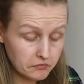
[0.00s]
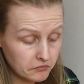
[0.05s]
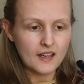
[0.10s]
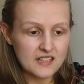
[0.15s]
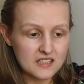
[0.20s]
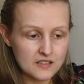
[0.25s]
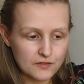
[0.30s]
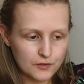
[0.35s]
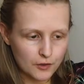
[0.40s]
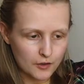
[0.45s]

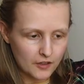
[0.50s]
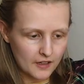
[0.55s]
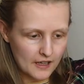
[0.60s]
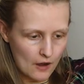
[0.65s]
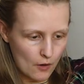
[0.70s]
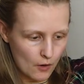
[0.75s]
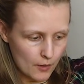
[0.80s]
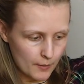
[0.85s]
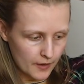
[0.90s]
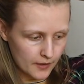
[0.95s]
As I've got it
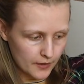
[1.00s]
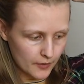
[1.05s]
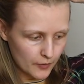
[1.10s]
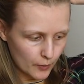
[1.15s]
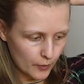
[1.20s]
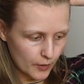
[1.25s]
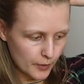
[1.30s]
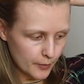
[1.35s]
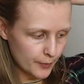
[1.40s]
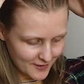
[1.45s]
out, I might as
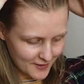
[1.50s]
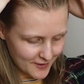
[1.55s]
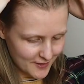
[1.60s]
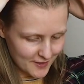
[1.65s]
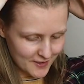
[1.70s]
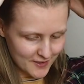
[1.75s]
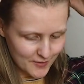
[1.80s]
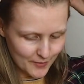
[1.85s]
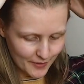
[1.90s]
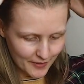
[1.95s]
well,
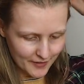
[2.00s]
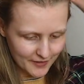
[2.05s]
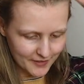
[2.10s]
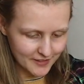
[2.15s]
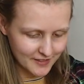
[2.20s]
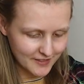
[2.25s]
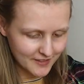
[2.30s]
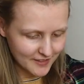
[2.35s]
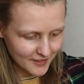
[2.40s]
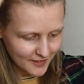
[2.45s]
just so I can
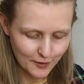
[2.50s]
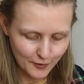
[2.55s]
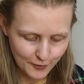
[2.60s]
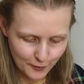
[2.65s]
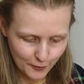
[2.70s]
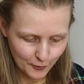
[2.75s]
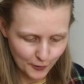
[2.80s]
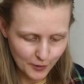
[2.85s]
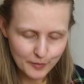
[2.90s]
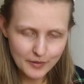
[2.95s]

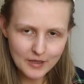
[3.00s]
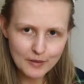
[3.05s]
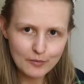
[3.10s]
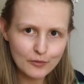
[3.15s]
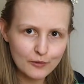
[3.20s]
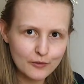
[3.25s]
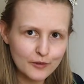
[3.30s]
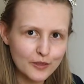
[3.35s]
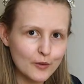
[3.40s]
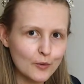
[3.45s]
annoy
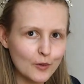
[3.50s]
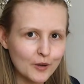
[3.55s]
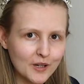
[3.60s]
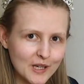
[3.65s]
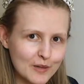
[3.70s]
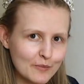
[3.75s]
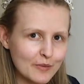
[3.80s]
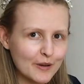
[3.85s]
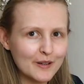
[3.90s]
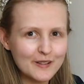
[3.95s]
people with the
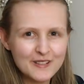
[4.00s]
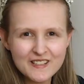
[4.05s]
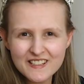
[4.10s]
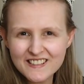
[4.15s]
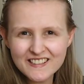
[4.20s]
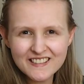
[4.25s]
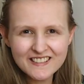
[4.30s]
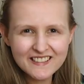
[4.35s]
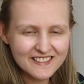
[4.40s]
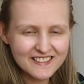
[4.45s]
wonky pearls.